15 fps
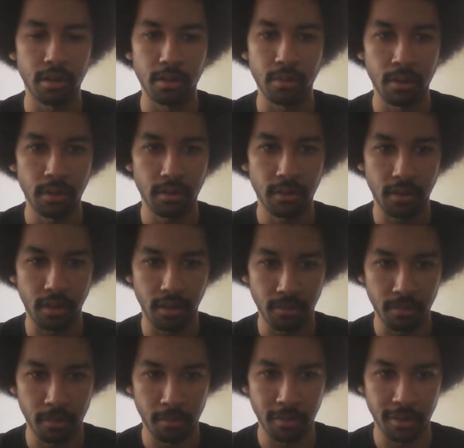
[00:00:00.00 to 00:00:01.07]
where is Scenes
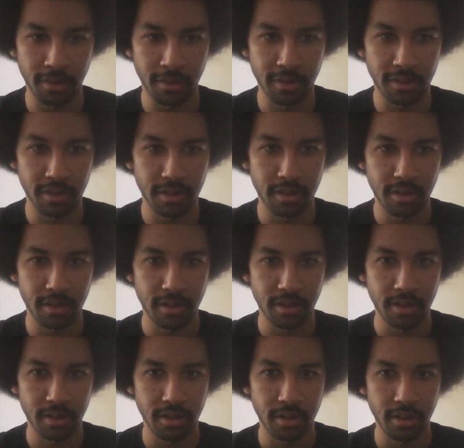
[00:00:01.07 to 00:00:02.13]
from a Marriage?
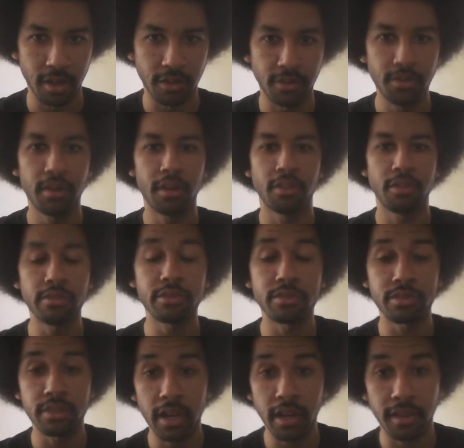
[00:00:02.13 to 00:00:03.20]
Yeah,
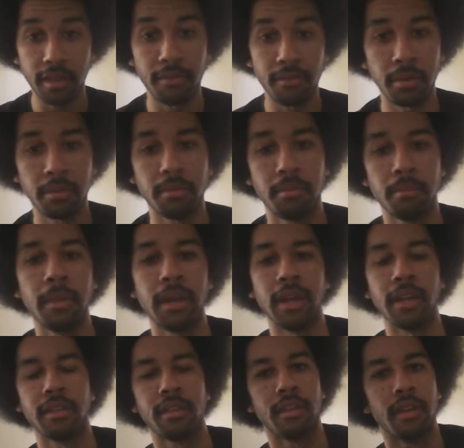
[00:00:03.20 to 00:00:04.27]
297
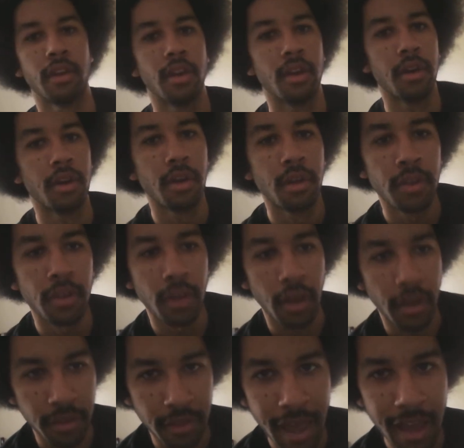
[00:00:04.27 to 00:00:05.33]
minutes. So yeah.
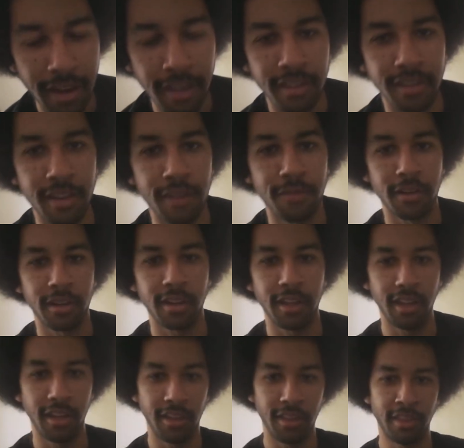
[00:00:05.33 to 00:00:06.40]
So that is
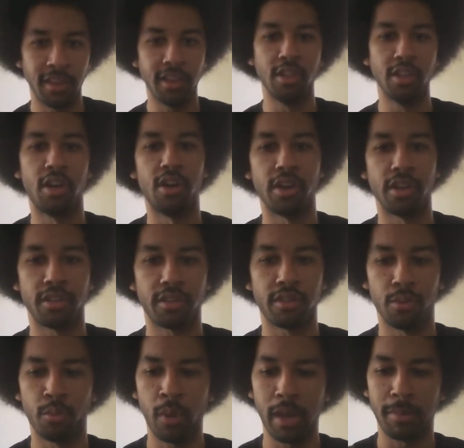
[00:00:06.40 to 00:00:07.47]
definitely the
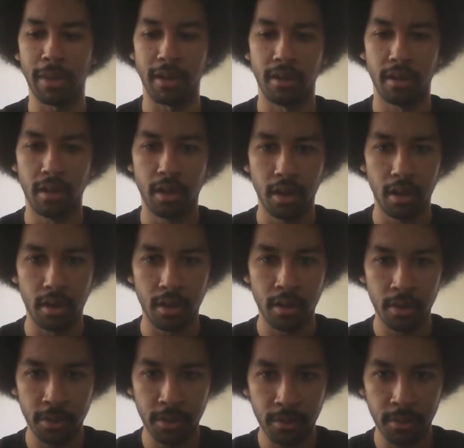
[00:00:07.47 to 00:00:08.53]
longest. Wait a minute.
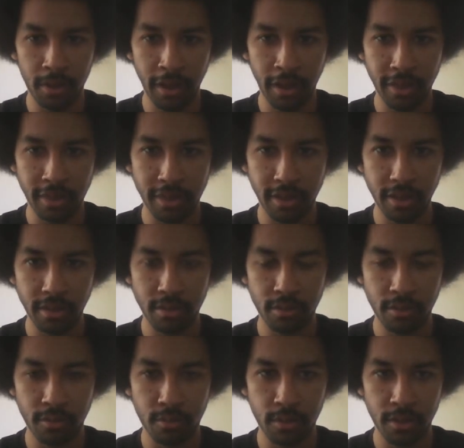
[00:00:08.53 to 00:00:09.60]
Although I think
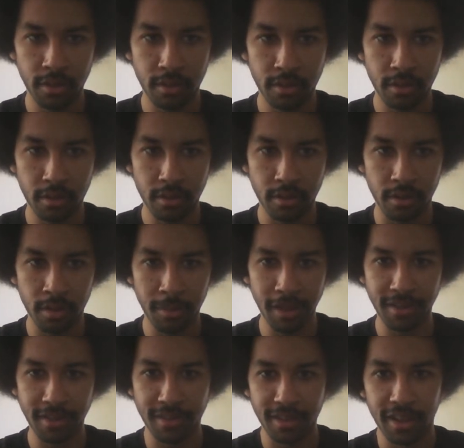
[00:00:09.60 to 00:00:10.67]
there's one that's longer. I
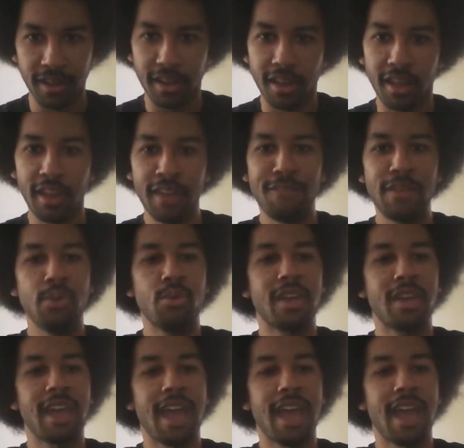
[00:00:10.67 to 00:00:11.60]
mean, if you